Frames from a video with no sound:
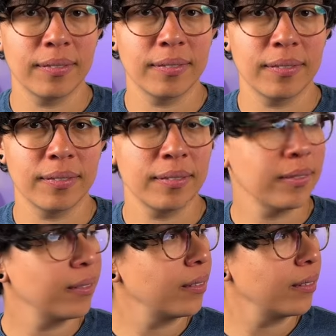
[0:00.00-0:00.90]

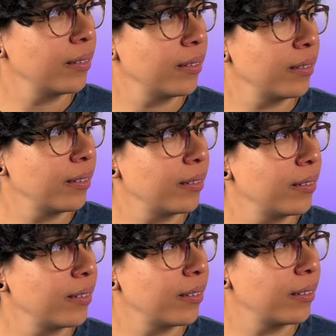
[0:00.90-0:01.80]

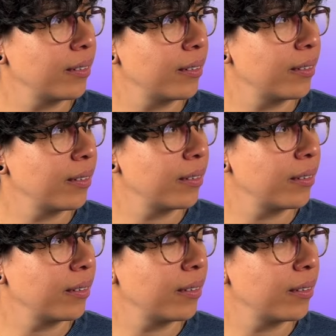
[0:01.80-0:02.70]

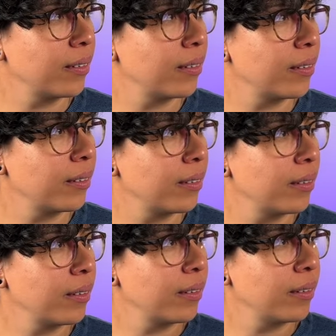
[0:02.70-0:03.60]

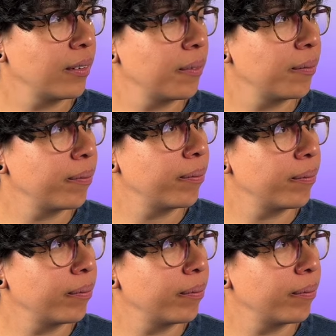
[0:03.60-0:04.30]
This person isn't speaking.